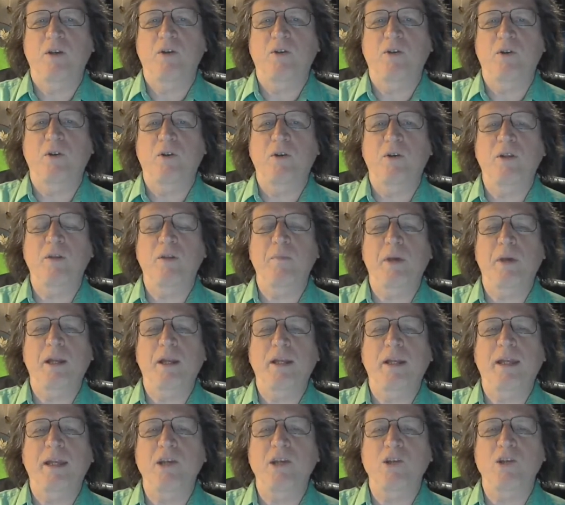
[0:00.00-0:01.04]
During the
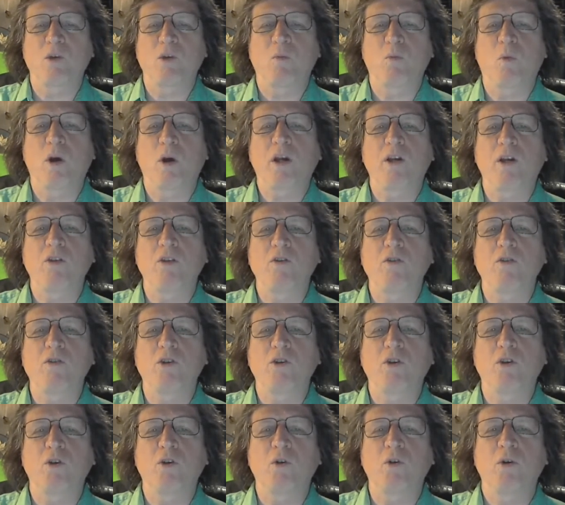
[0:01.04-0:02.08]
meditation, what can you
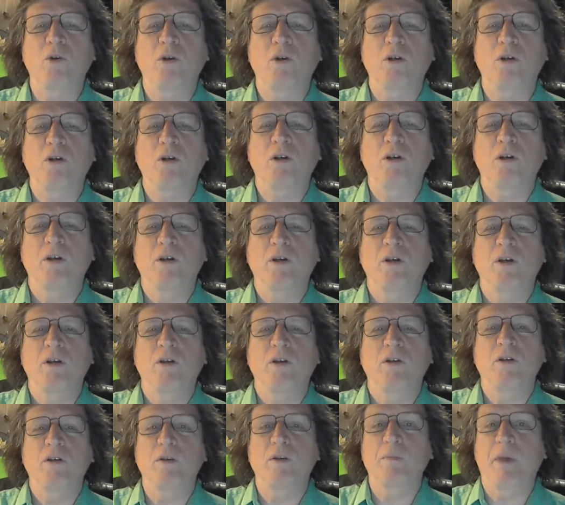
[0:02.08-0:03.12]
do
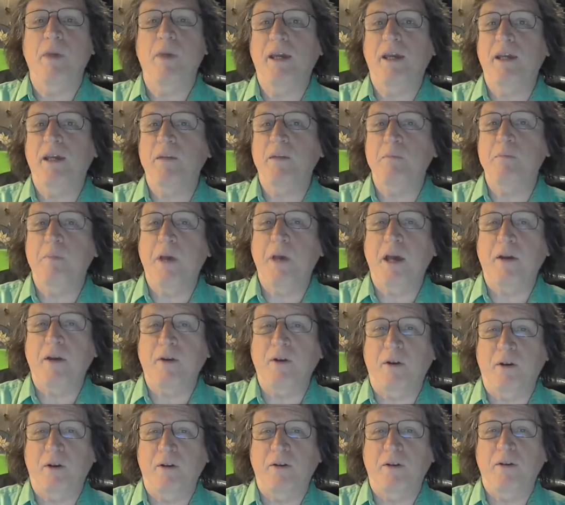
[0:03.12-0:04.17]
to make it
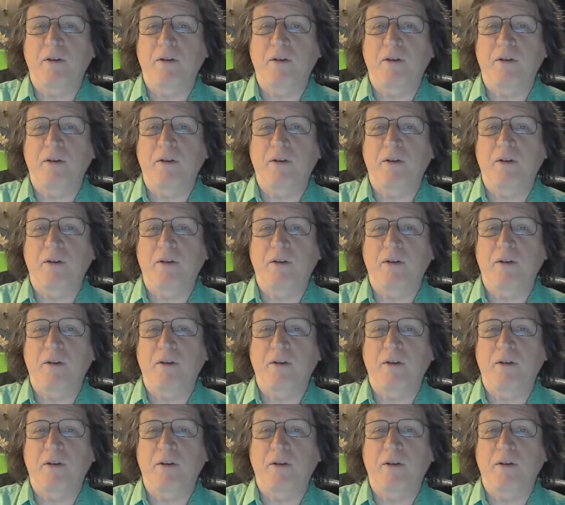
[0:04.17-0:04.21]
better?